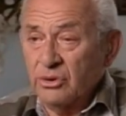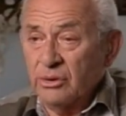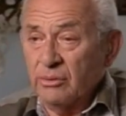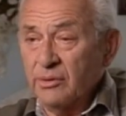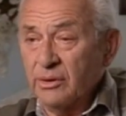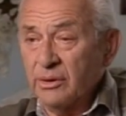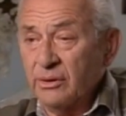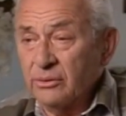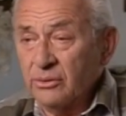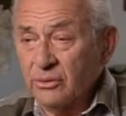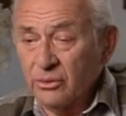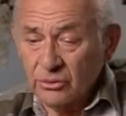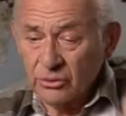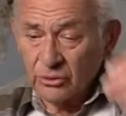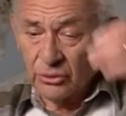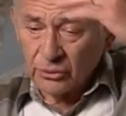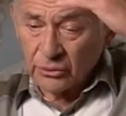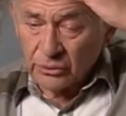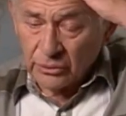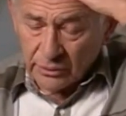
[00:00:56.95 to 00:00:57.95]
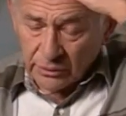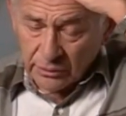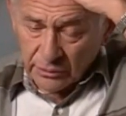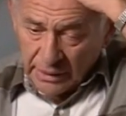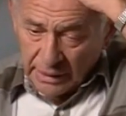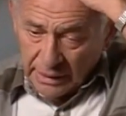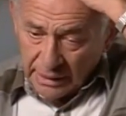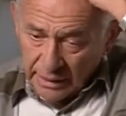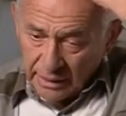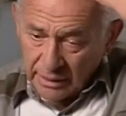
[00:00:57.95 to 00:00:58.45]
I mean, no
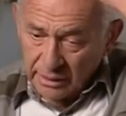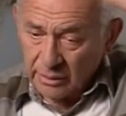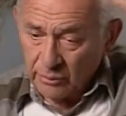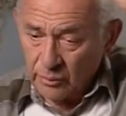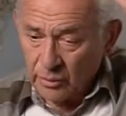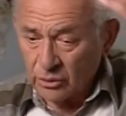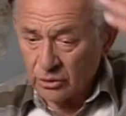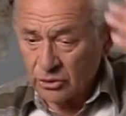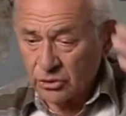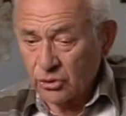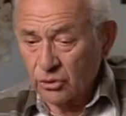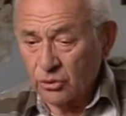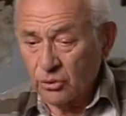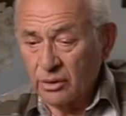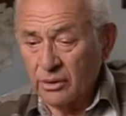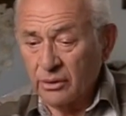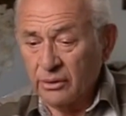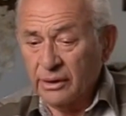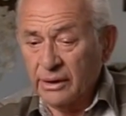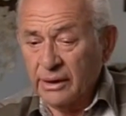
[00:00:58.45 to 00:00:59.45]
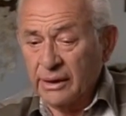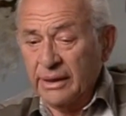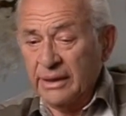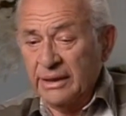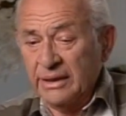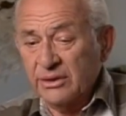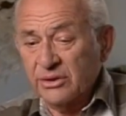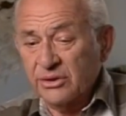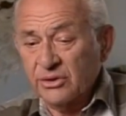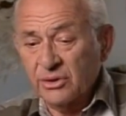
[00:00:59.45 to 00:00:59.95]
hair, they were all shorn on their
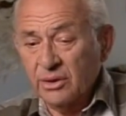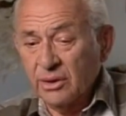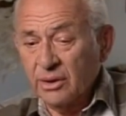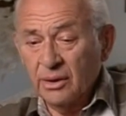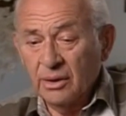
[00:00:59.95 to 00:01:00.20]
heads,